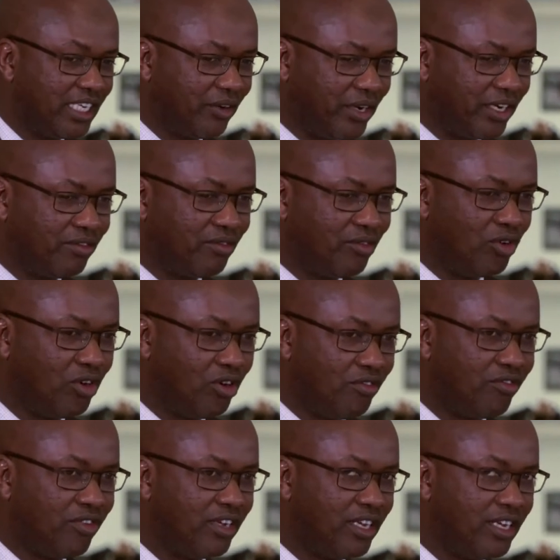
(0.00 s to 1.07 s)
grateful
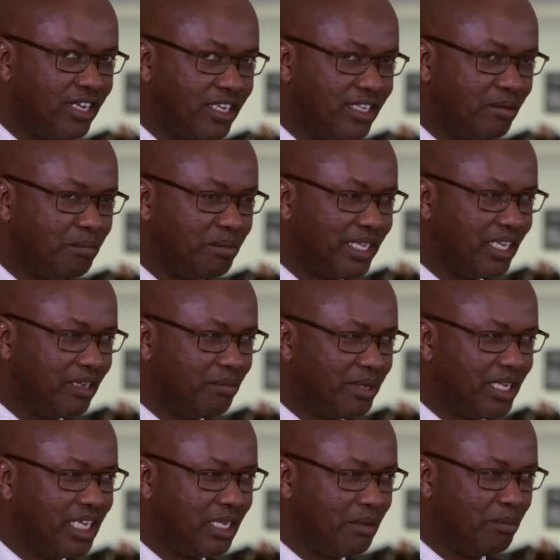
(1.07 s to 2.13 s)
of uh, the big,
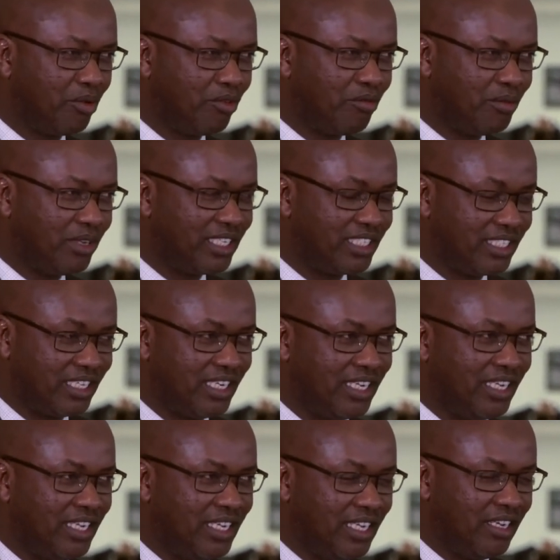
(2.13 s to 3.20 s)
big improvement
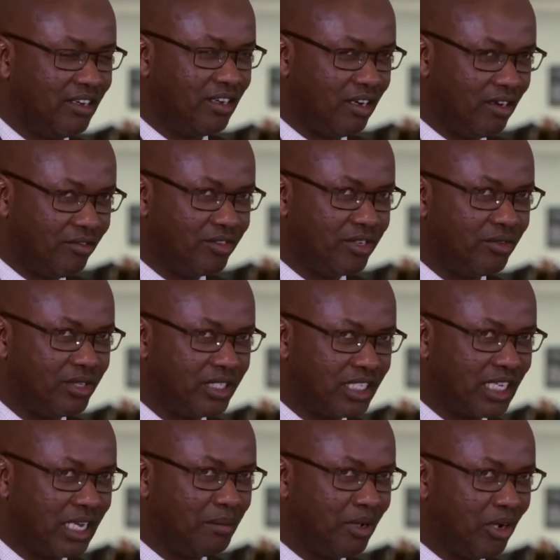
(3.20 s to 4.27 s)
of the
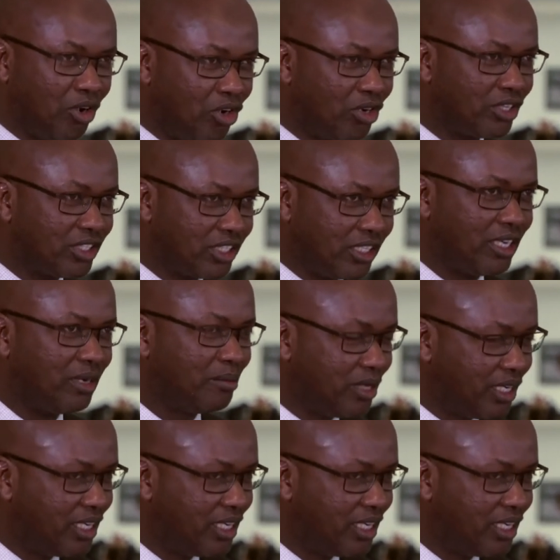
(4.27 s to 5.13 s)
WSIS. I'm a long-term uh,